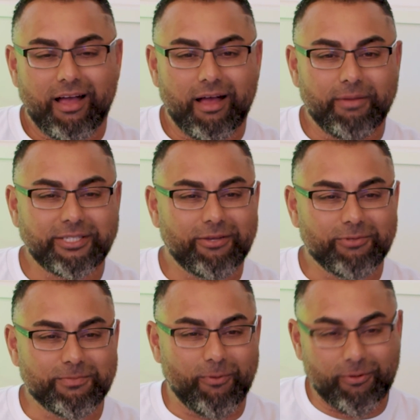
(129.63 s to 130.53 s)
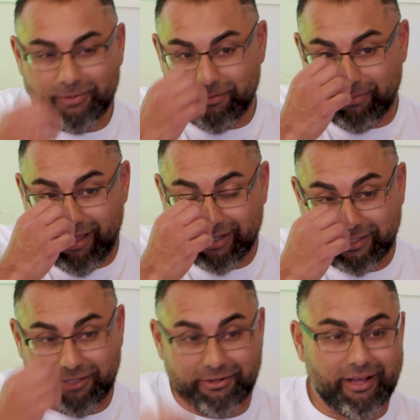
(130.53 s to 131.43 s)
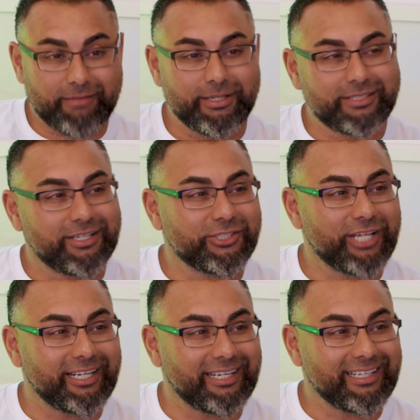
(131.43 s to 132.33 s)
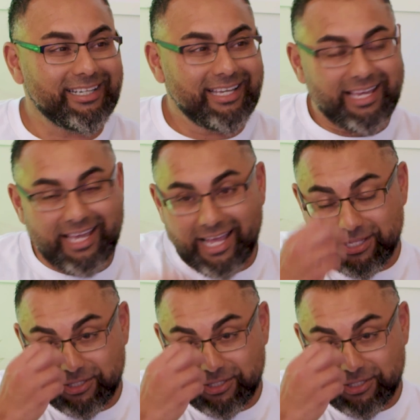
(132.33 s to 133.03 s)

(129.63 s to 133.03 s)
with a blocked tear duct, my son Shaden. And